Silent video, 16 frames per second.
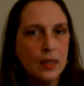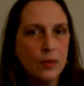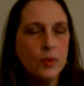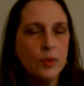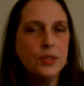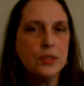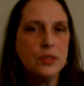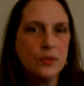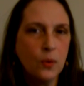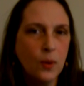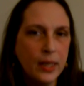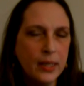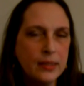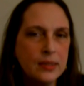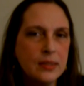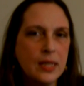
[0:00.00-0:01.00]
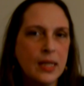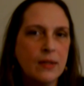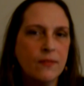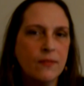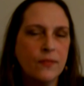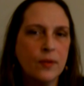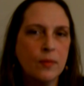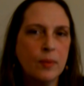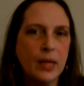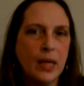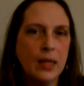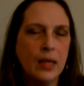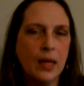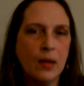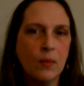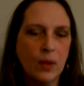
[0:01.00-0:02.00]
which is quite insightful, but I,
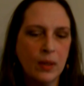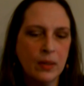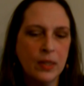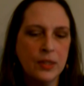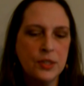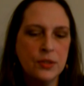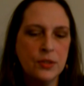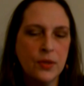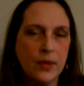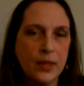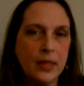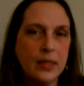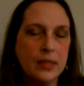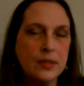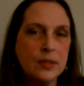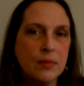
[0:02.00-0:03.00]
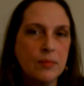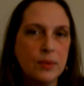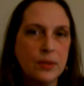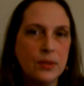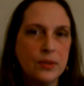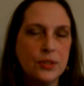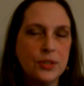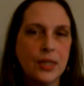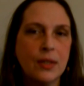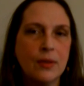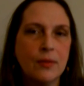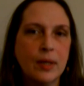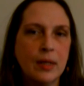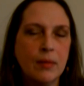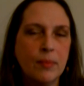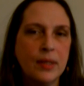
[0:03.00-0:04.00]
I, I let you know that it is
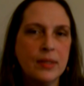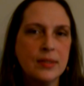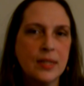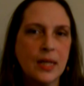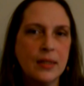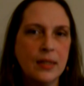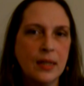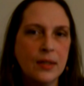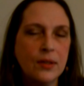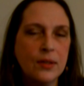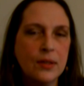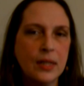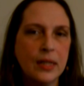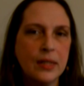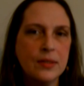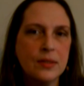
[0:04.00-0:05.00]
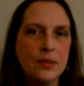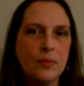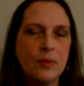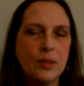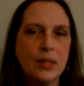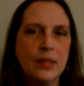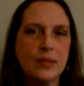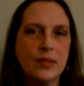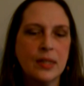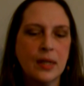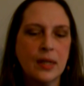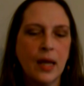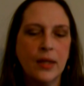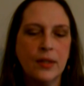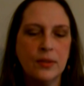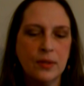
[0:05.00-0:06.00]
computer-generated based on the Edgar Cayce readings, and
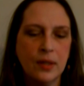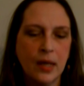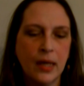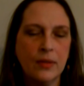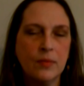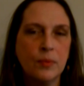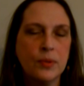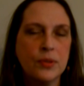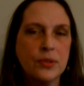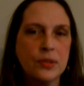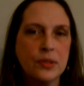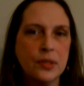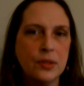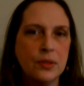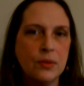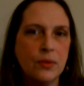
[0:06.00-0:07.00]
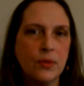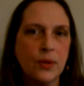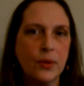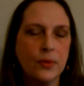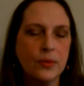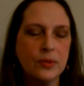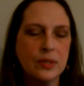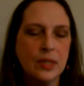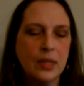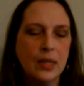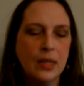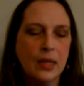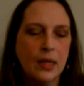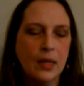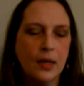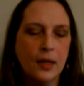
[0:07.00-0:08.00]
I do not personally do those.
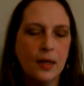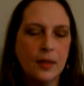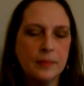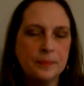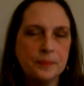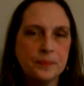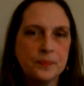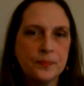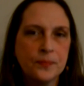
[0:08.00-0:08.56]
Um,